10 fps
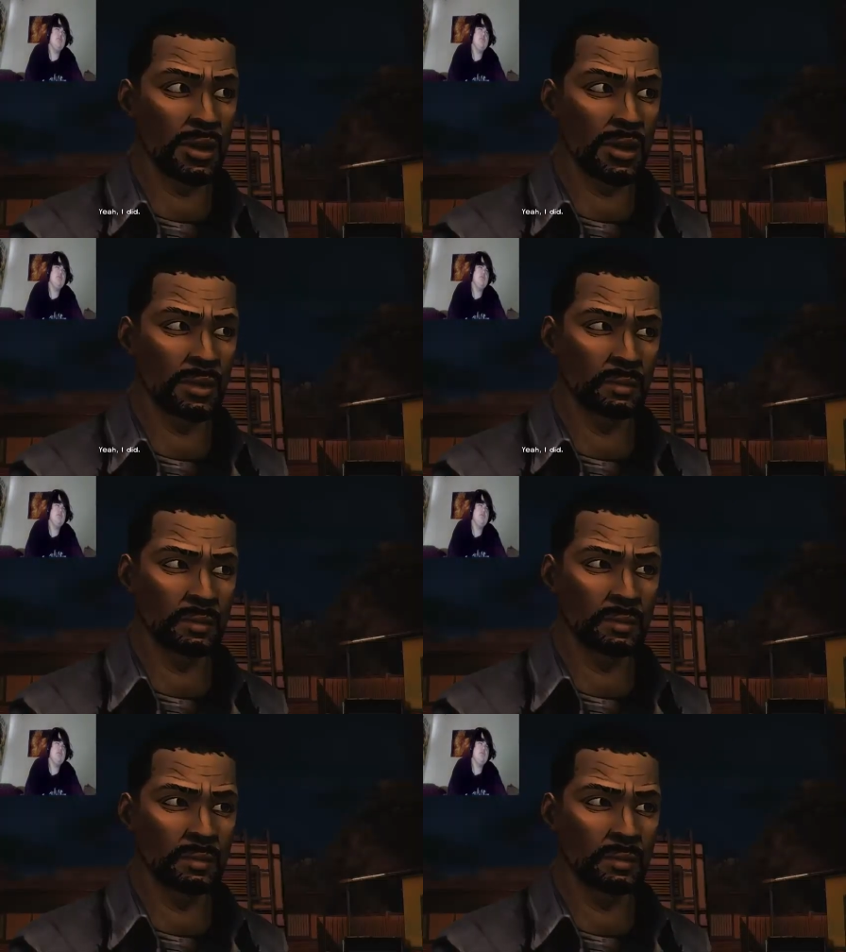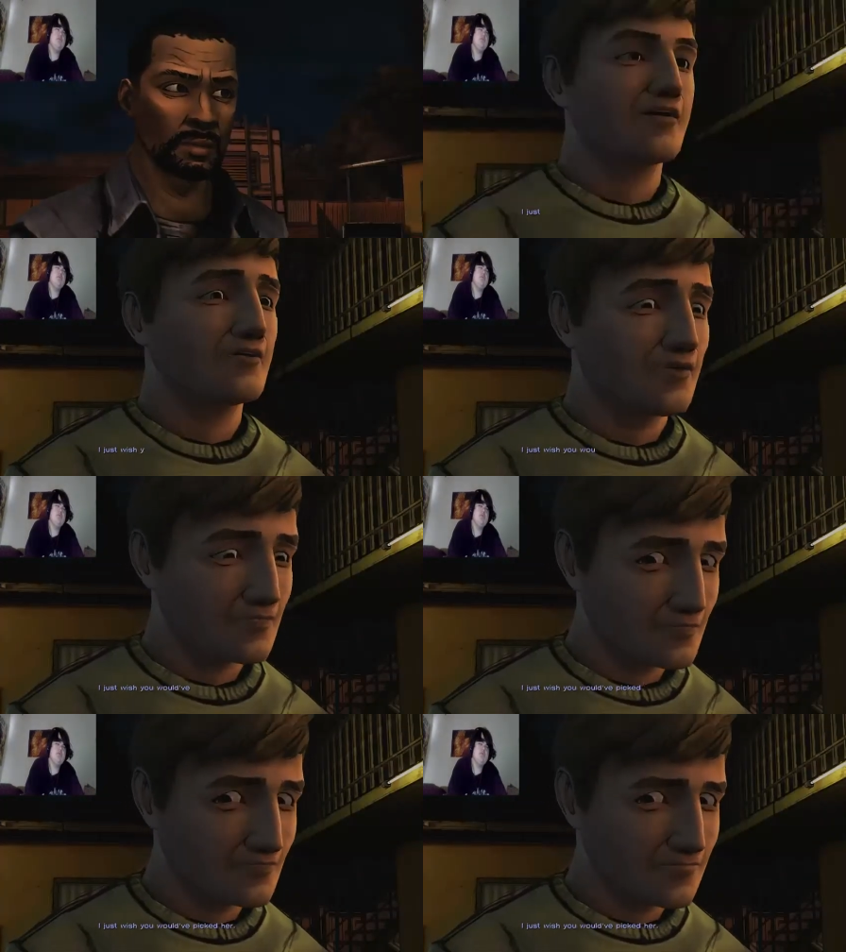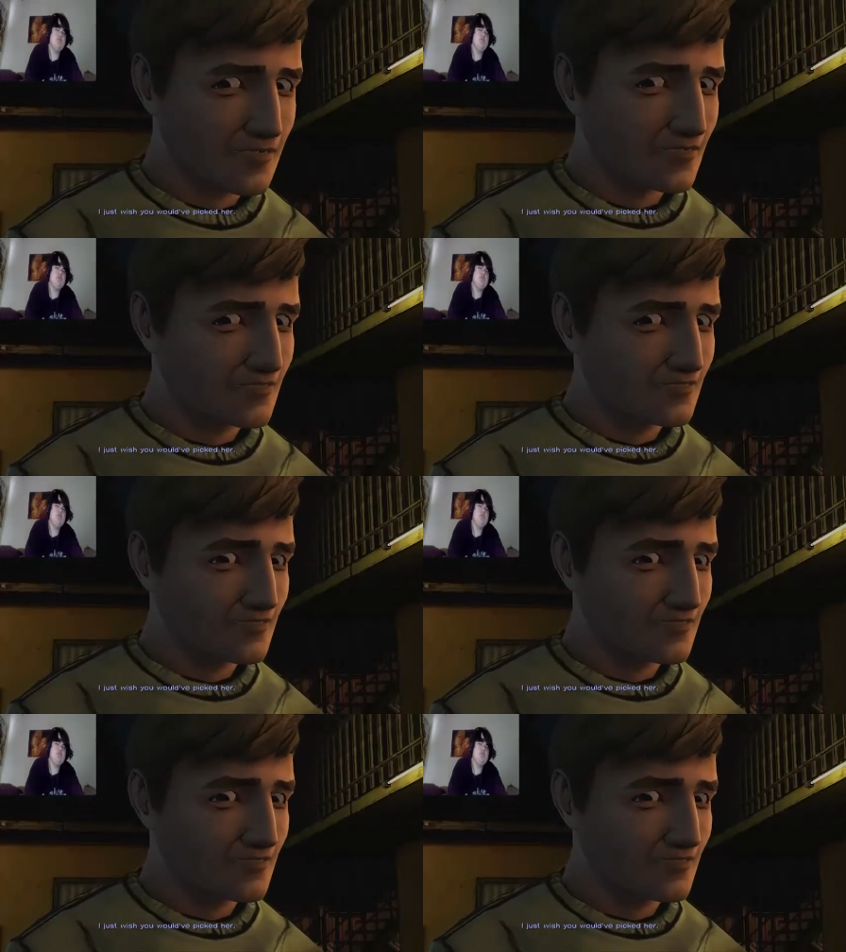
I did. I just wish you would have picked